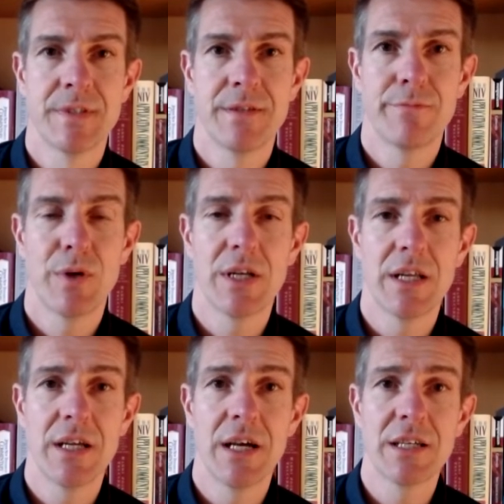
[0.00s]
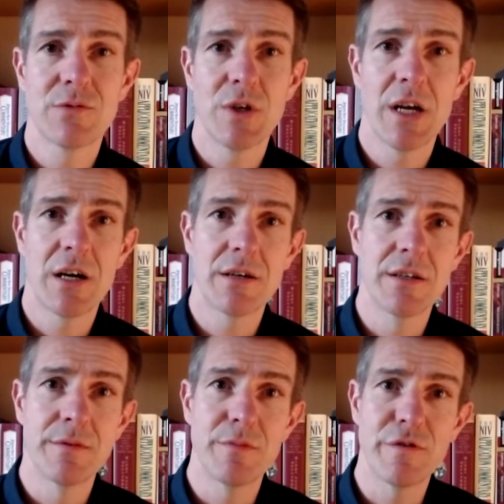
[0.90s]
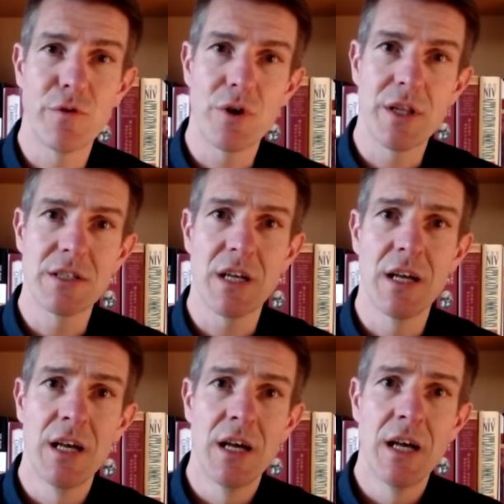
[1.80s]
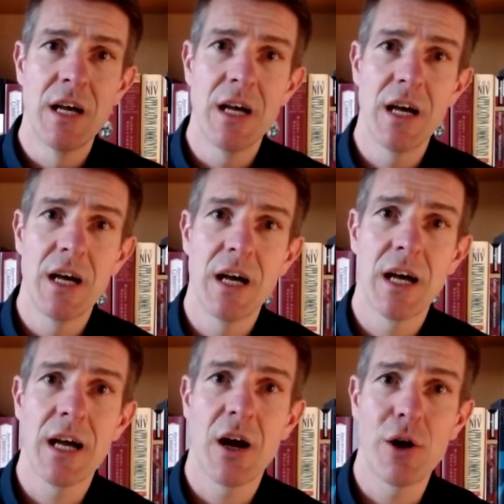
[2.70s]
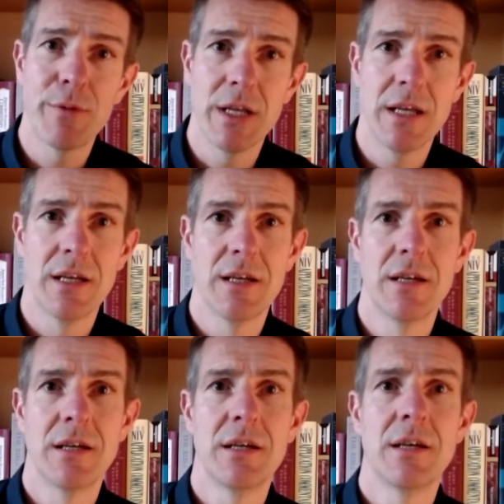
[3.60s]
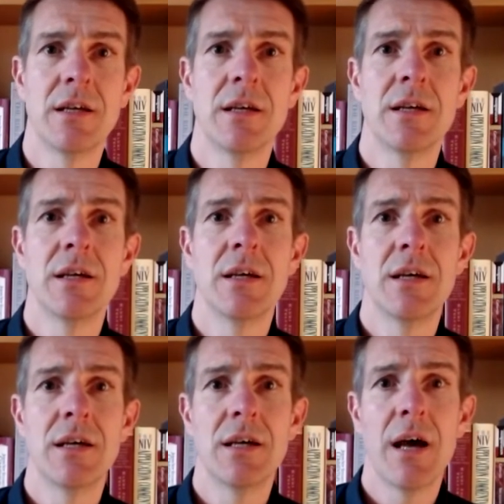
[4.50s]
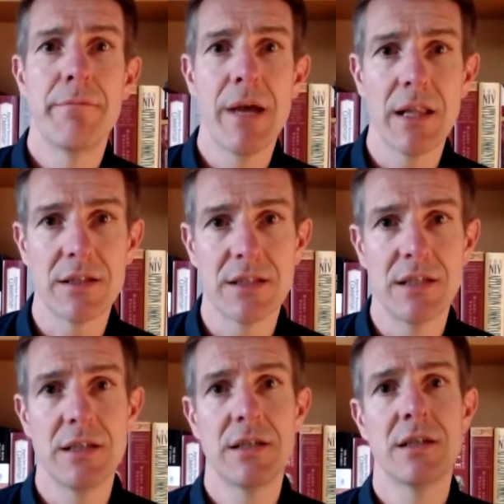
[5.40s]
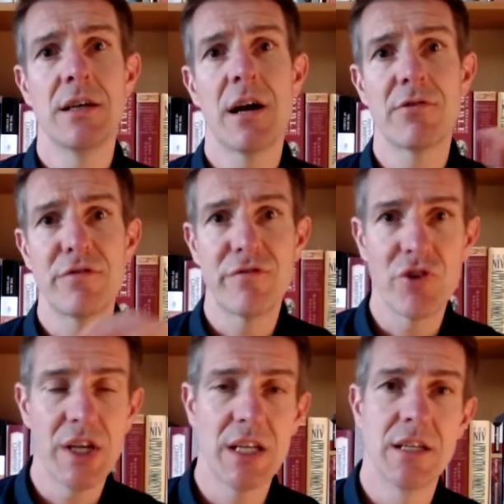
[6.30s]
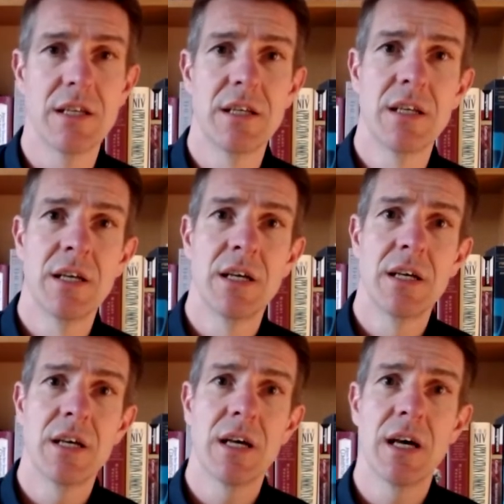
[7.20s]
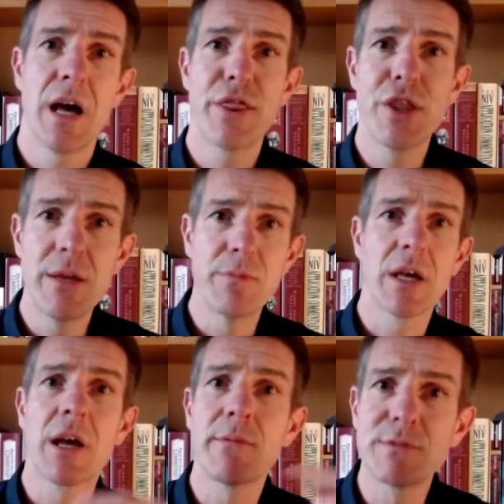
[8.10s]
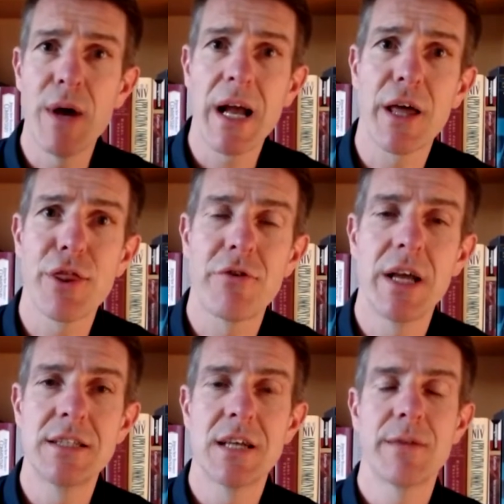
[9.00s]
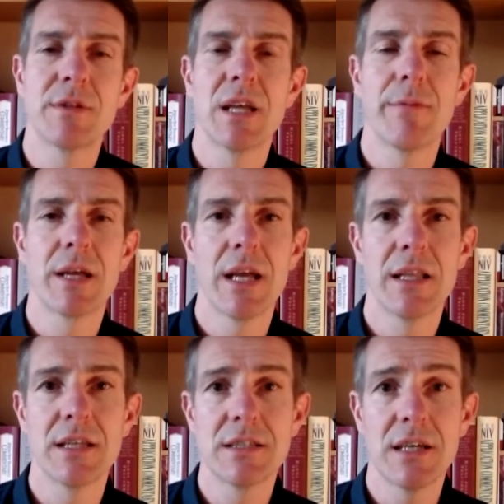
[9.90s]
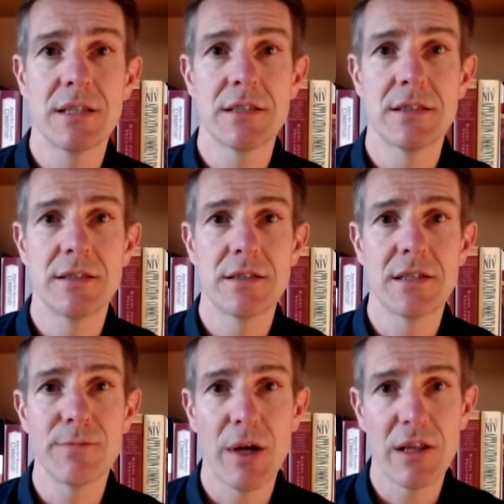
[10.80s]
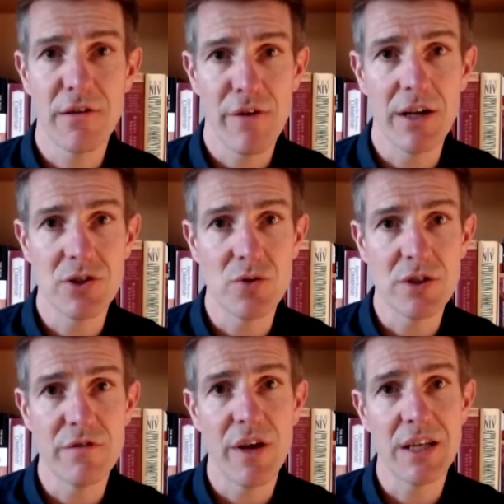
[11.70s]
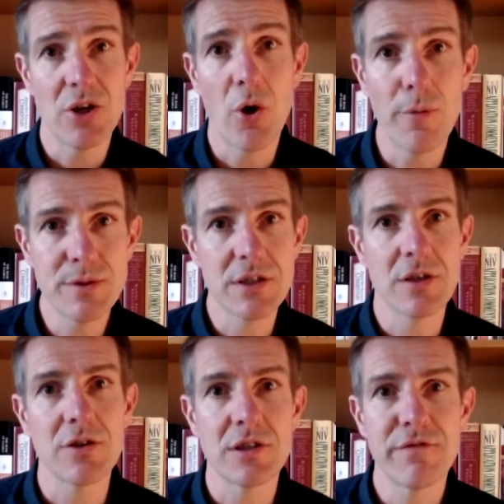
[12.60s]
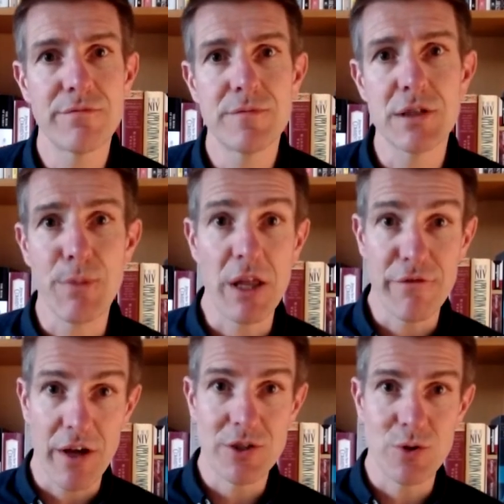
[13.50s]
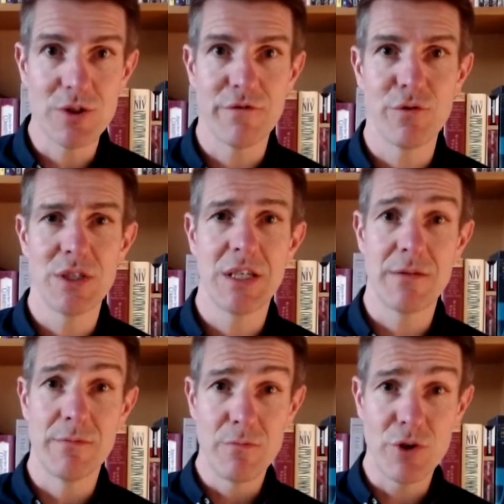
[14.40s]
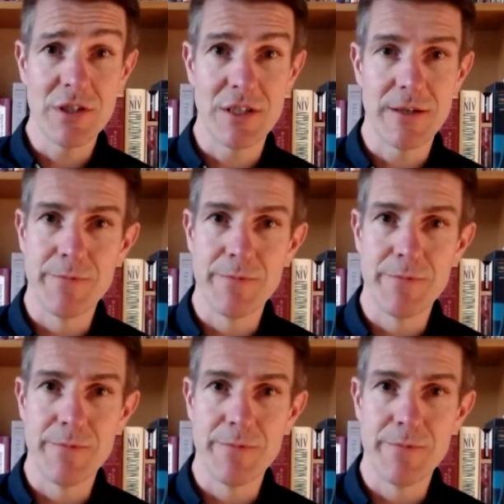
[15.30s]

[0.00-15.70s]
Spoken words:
But as we heard before, there's a harmony, a melody, a refrain, a theme that comes back, a thread time and time again, that says, despite the fact Joseph had an obstacle, despite the fact Joseph was in prison,